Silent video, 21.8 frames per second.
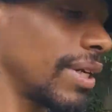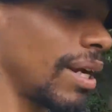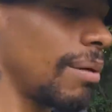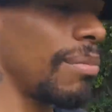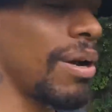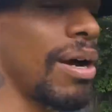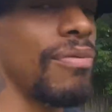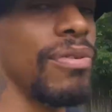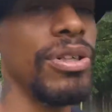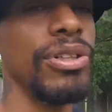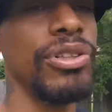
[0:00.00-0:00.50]
I'm
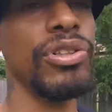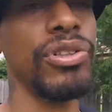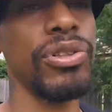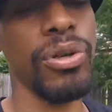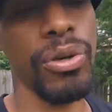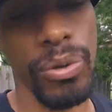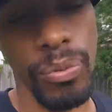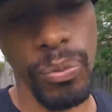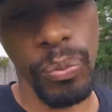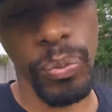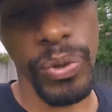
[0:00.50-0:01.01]
not really
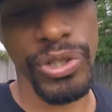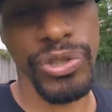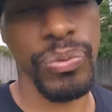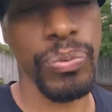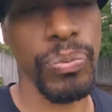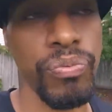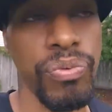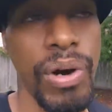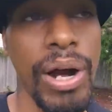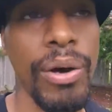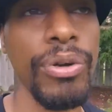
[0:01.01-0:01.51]
sure which
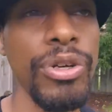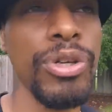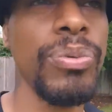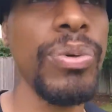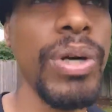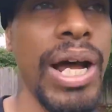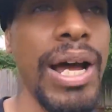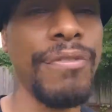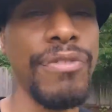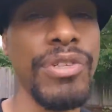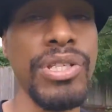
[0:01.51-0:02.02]
route you
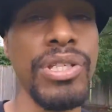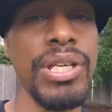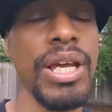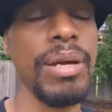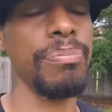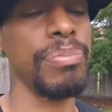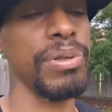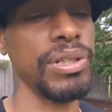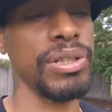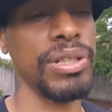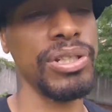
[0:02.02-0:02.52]
would have to take,
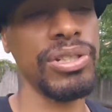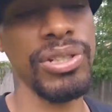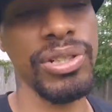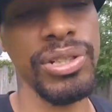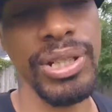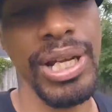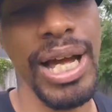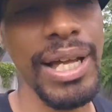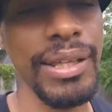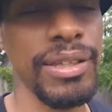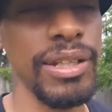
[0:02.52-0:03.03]
but this
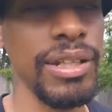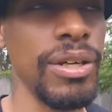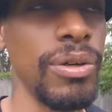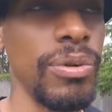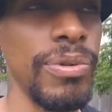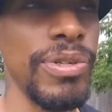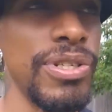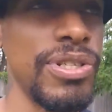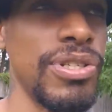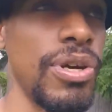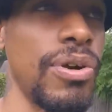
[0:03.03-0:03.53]
is not the
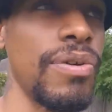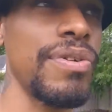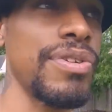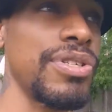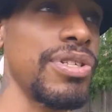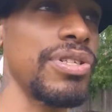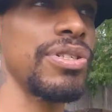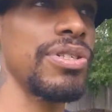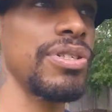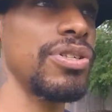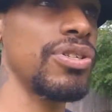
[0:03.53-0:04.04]
only service.
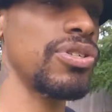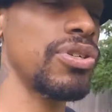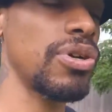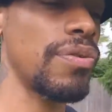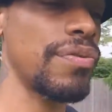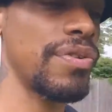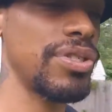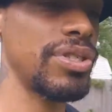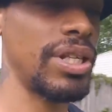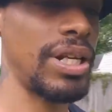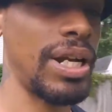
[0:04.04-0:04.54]
This is a
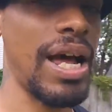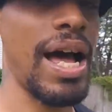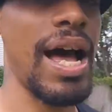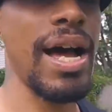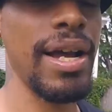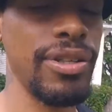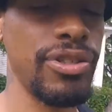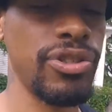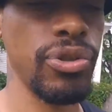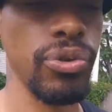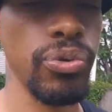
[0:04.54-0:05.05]
service that
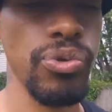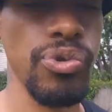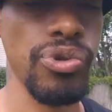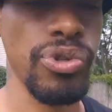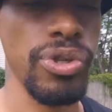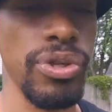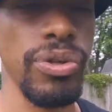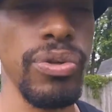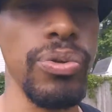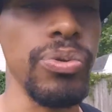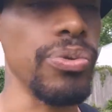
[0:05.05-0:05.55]
I choose
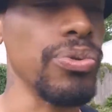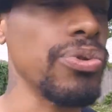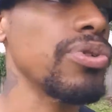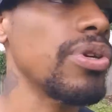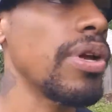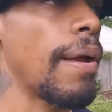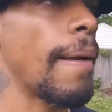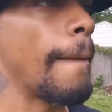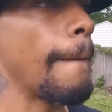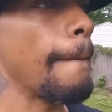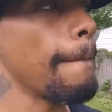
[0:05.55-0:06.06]
to use.
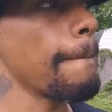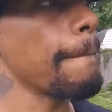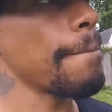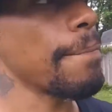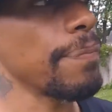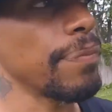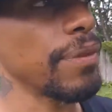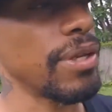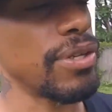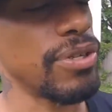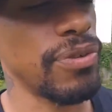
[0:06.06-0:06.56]

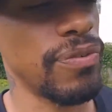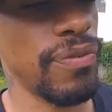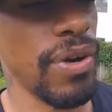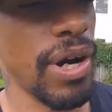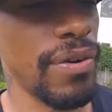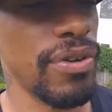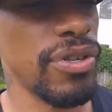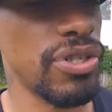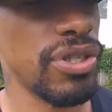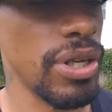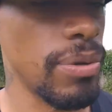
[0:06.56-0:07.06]
It's
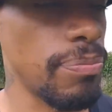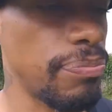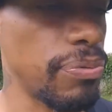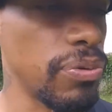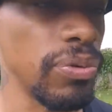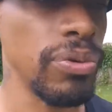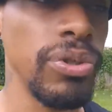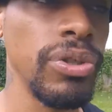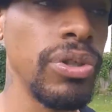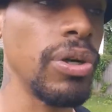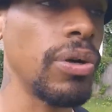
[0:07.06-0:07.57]
very simple,
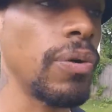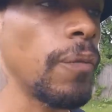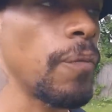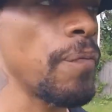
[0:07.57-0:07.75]
you know.